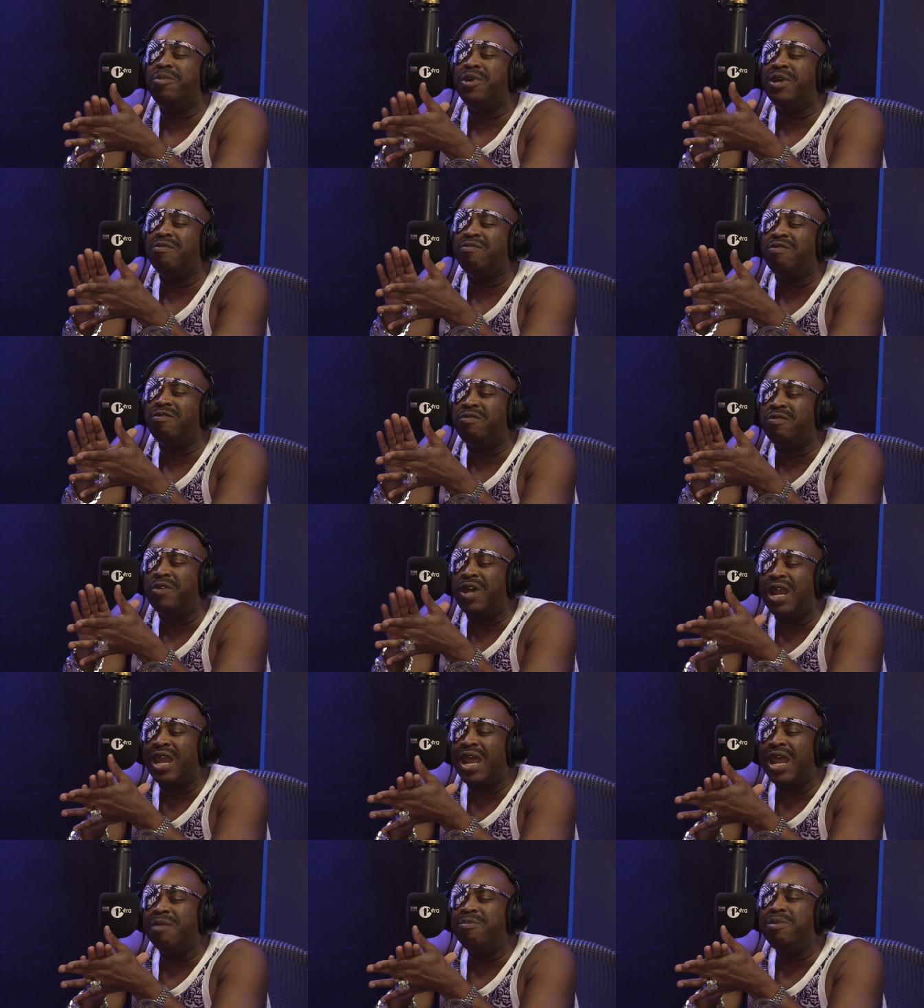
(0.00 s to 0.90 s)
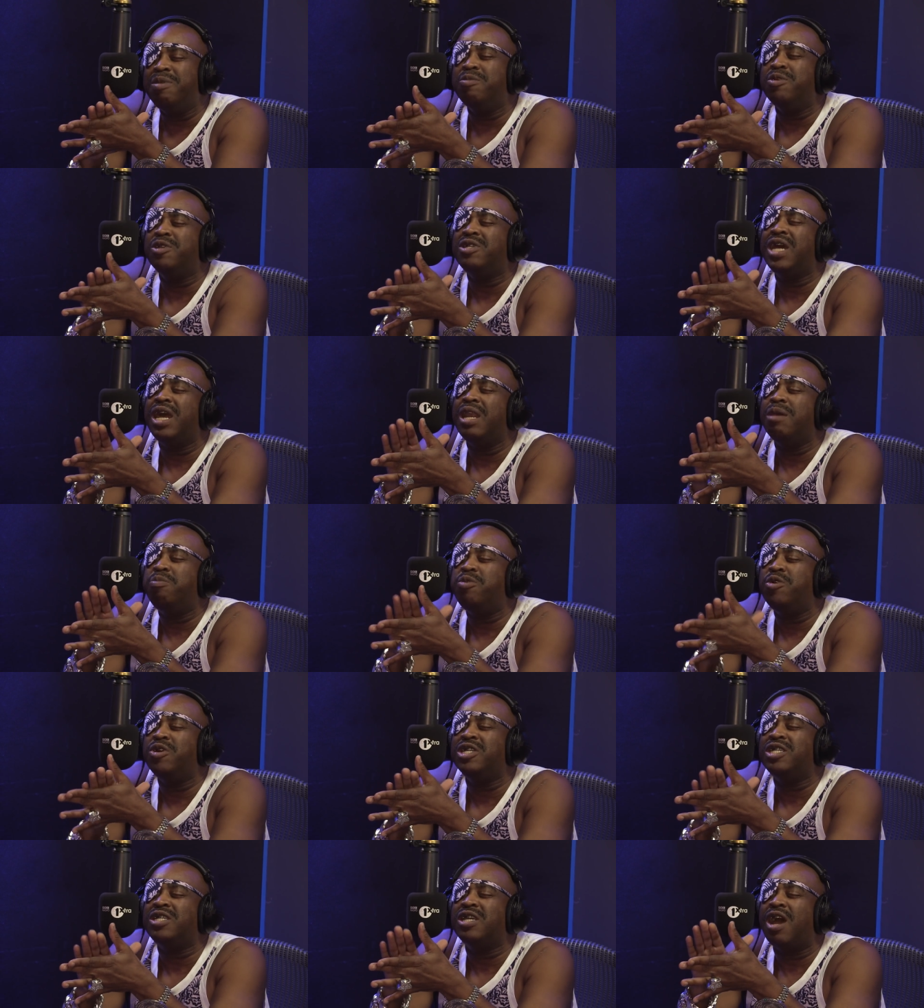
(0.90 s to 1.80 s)
but a lot of people try to
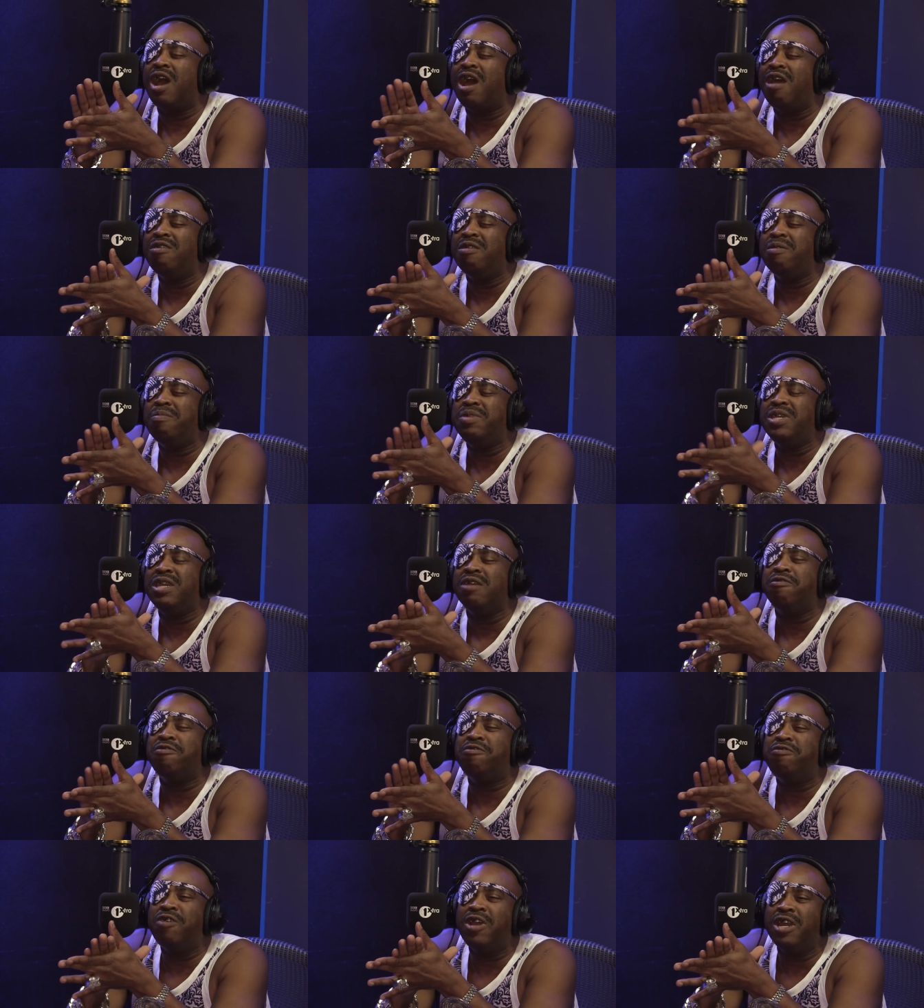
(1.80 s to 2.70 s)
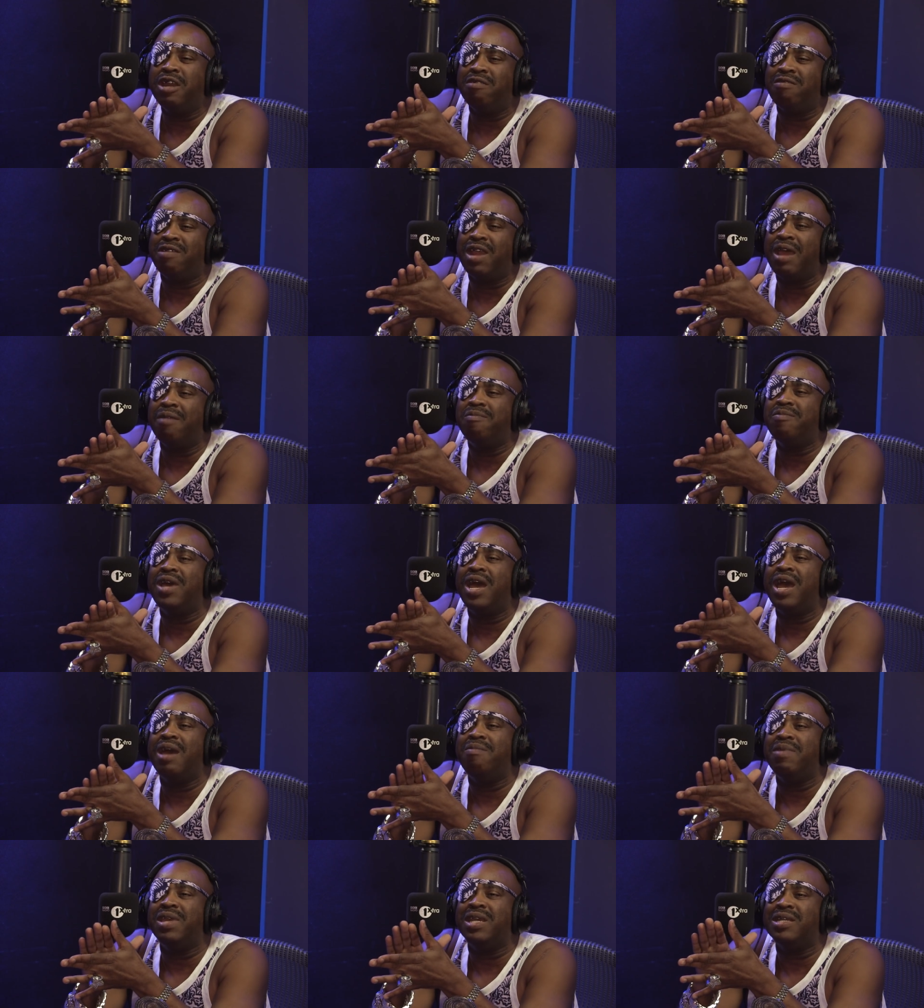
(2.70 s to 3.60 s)
push R&B in front of rap
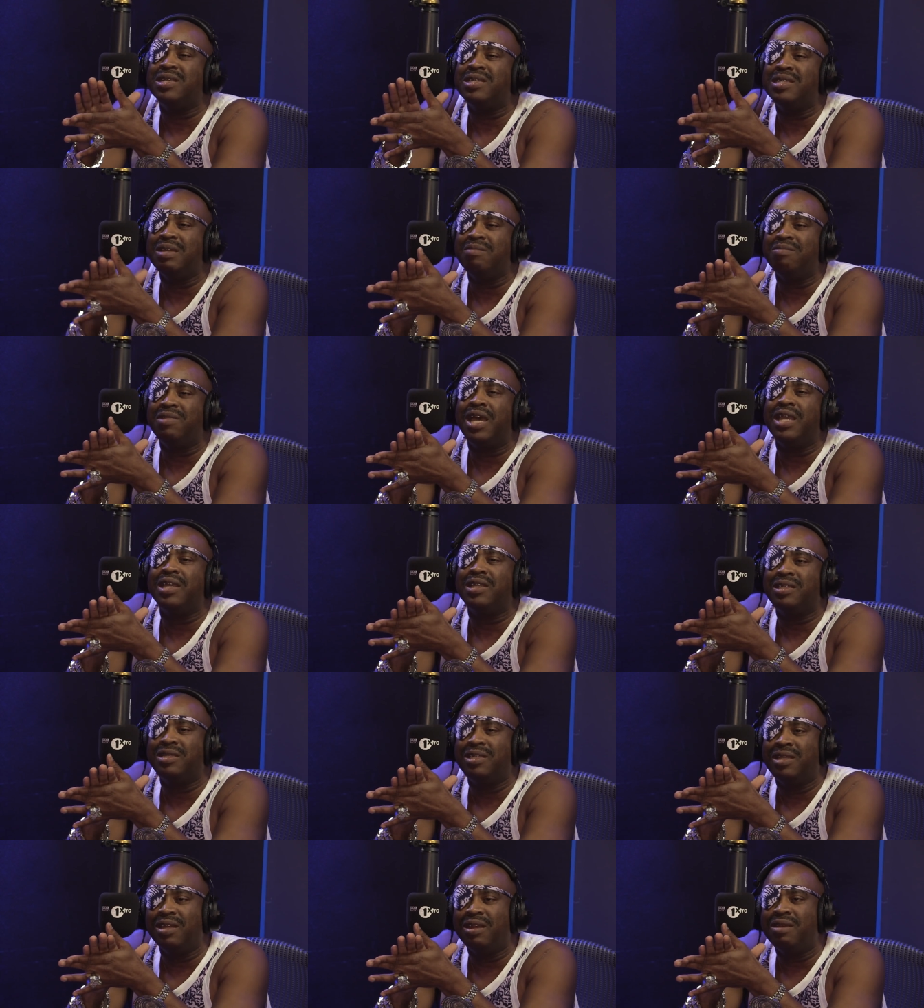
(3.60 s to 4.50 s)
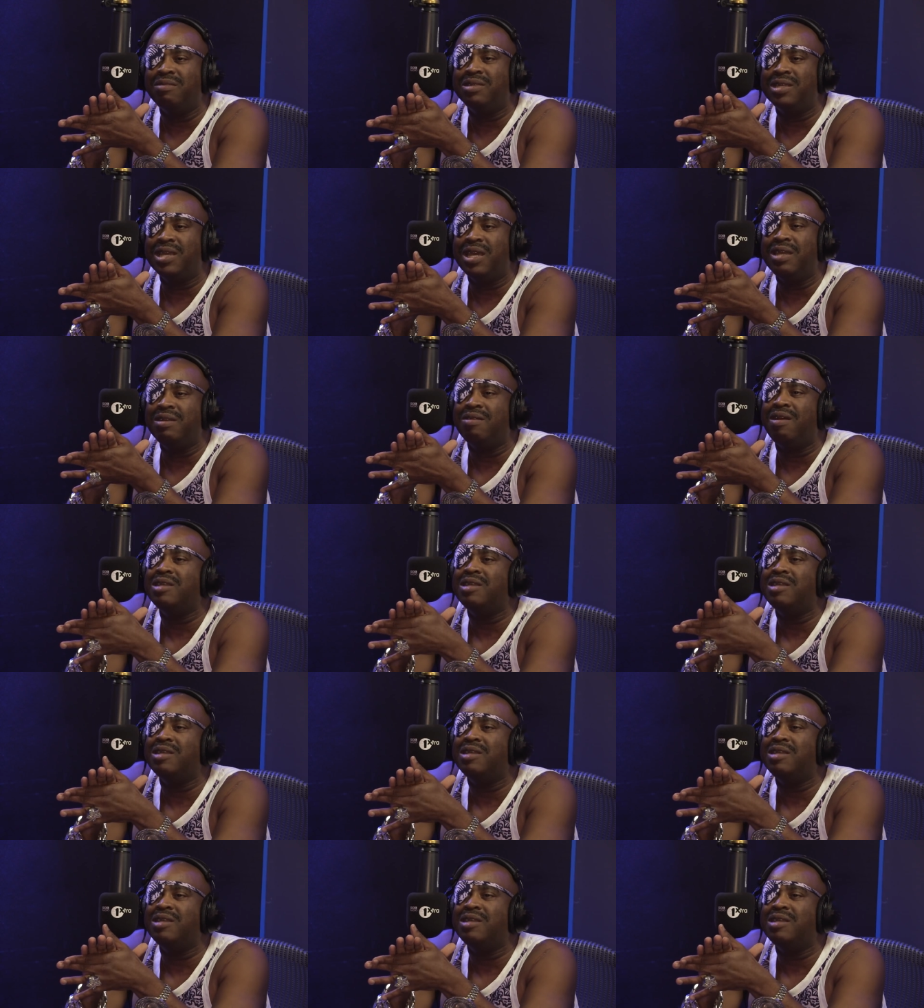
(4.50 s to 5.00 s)
and make it seem like you know what I'm saying.